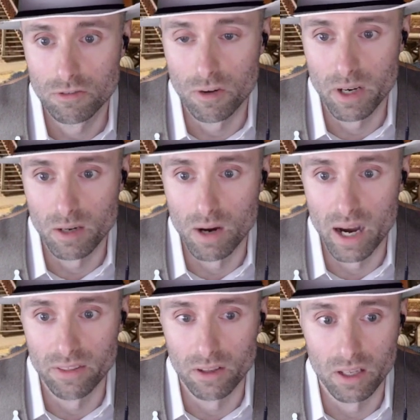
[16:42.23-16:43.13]
from
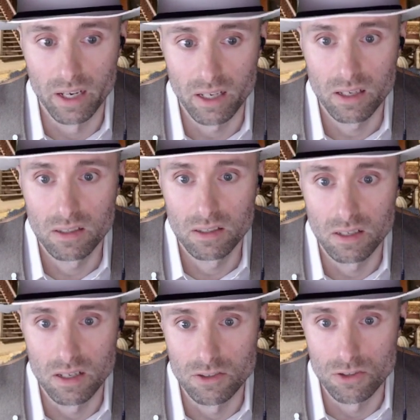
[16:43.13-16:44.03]
nearby in the lake,
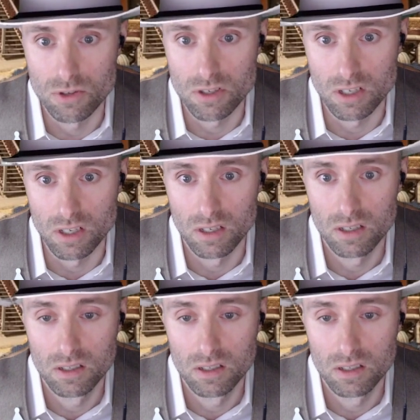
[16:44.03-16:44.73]
as you see.